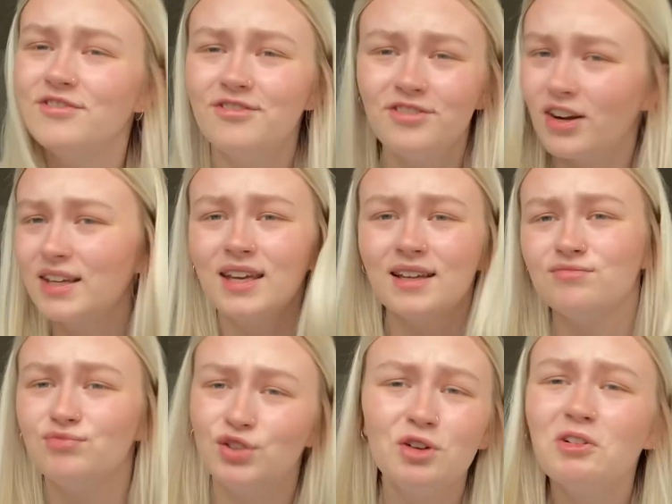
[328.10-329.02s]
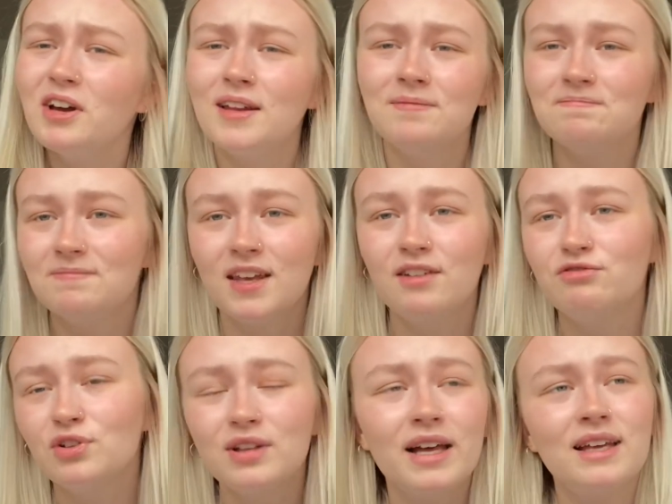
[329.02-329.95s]
Fuck it. Do it.
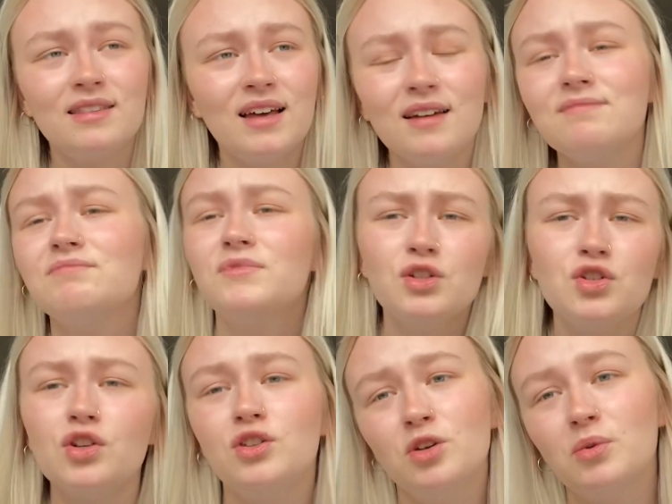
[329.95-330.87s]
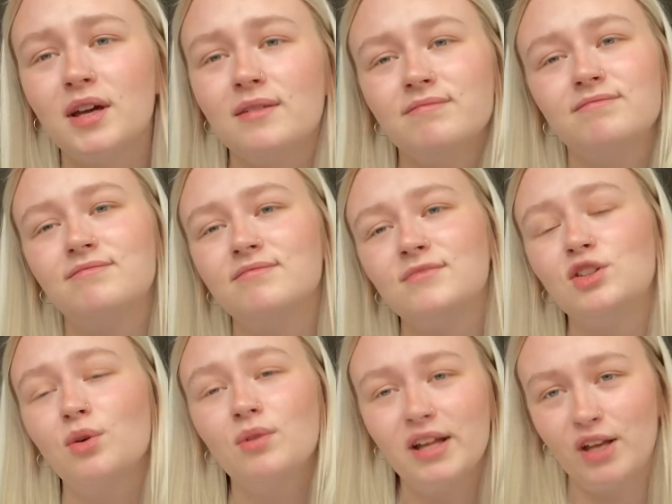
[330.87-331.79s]
If you like that, you should do it.
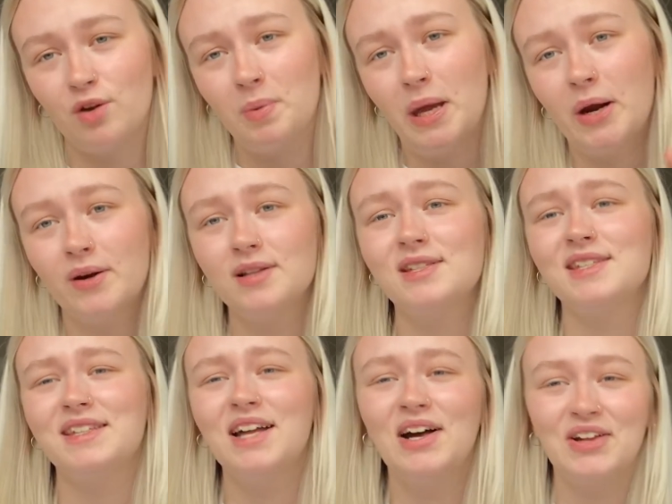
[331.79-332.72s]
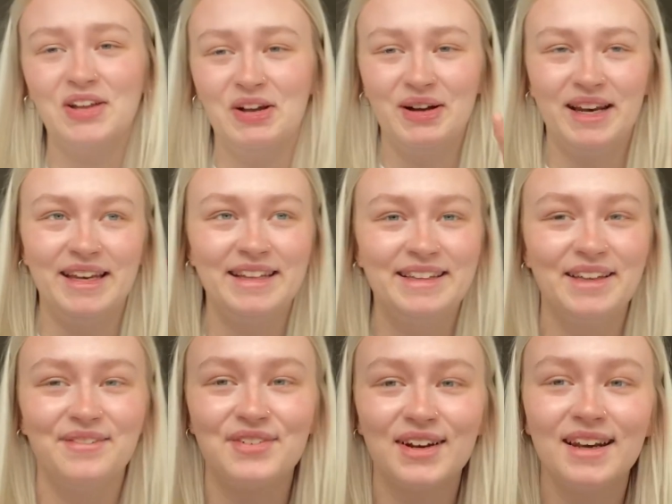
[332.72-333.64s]
Don't let your parents tell you any
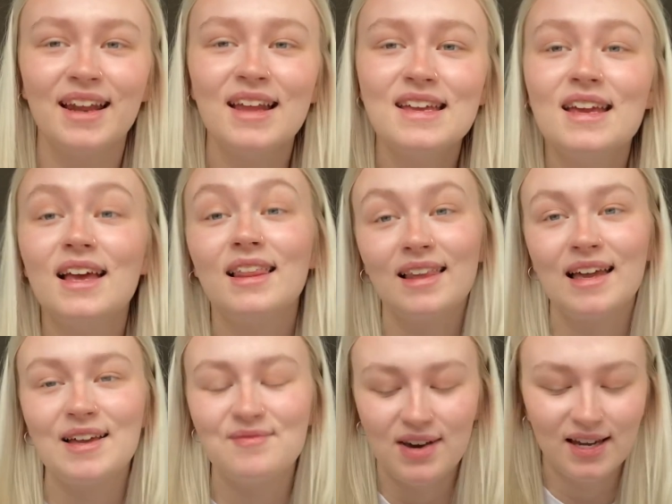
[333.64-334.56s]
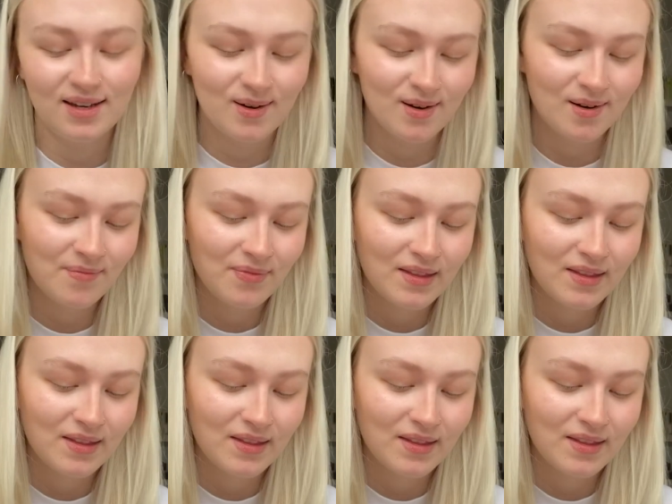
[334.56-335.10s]
different like mine are.